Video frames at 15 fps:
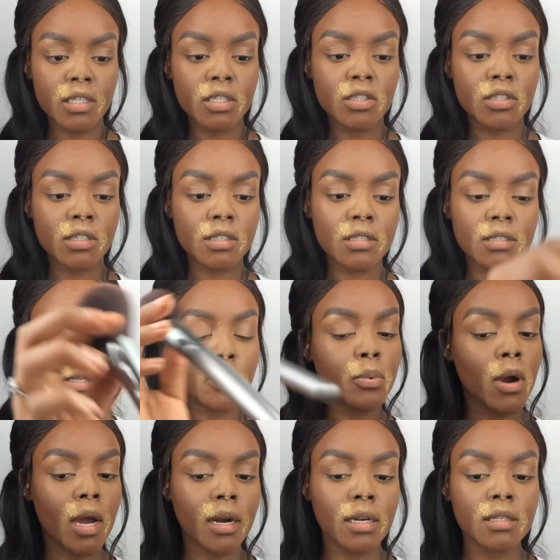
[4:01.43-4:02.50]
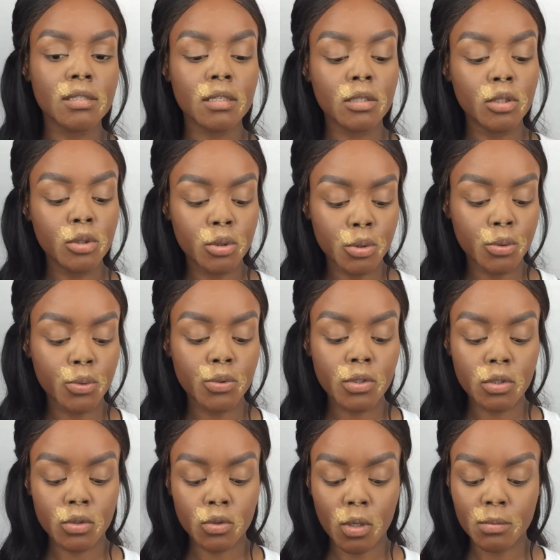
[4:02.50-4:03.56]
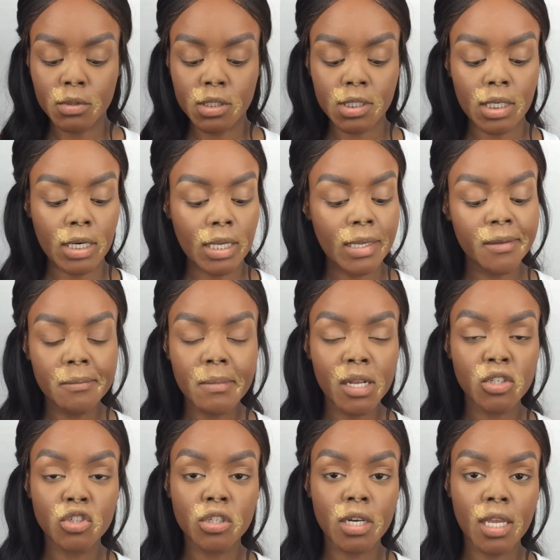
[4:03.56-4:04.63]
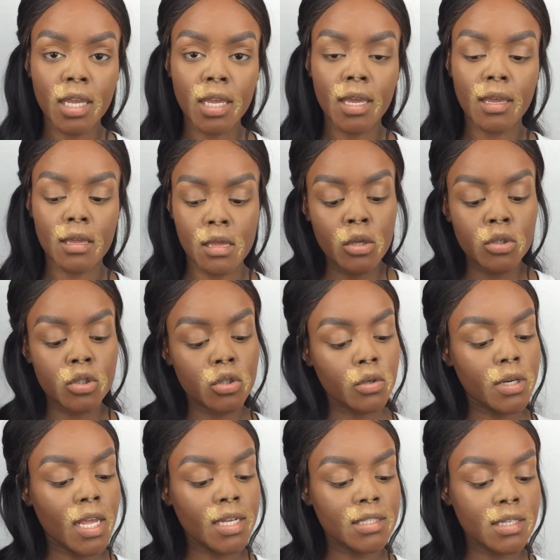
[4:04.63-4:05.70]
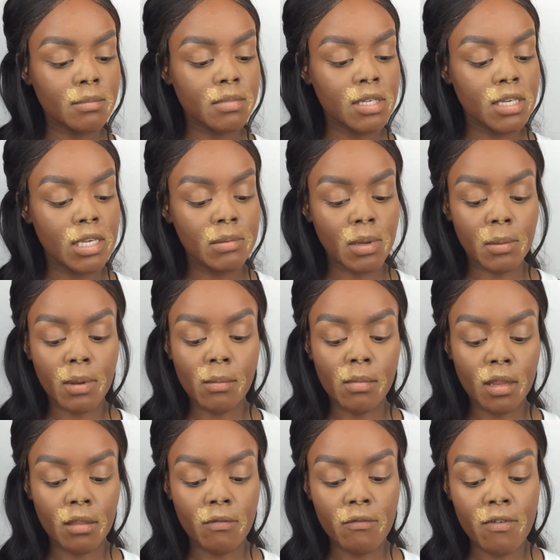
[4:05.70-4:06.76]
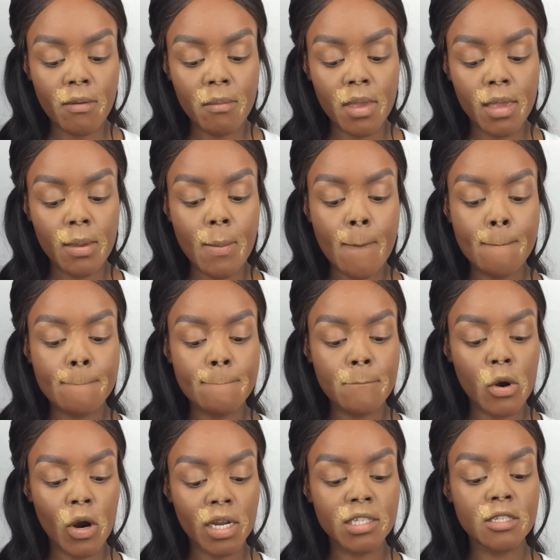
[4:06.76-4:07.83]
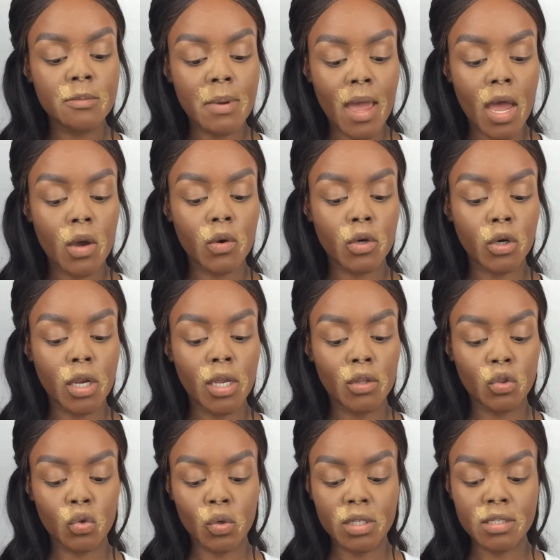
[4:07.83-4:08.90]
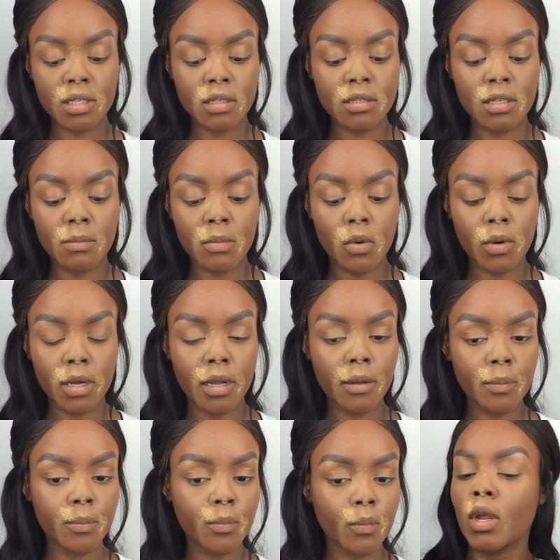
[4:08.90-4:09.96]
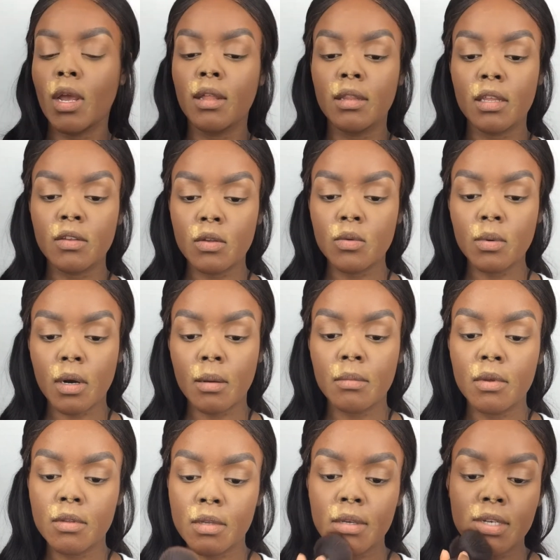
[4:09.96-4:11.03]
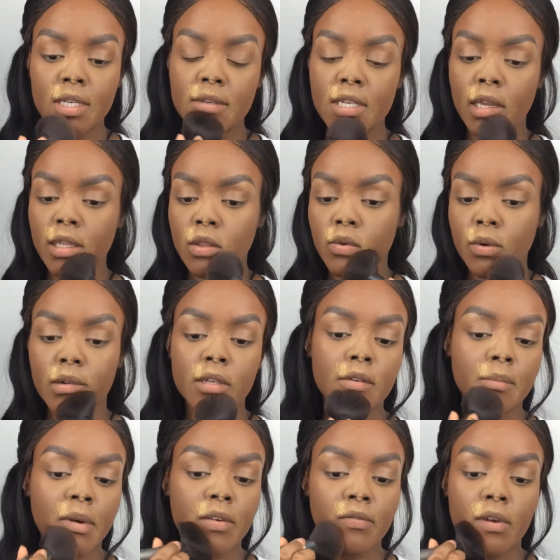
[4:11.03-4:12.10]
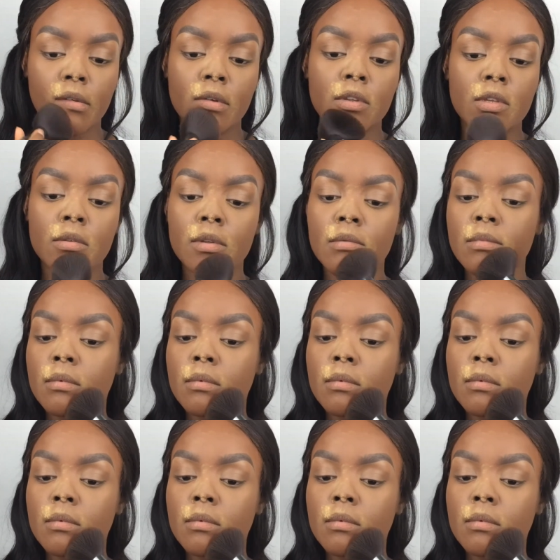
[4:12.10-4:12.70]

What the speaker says: It's just the products that you use. So I'm just going to keep mentioning it. So next I'm taking my Maybelline Fit Me pressed powder in 360 Mocha. And this is what I'm using to set the rest of my face.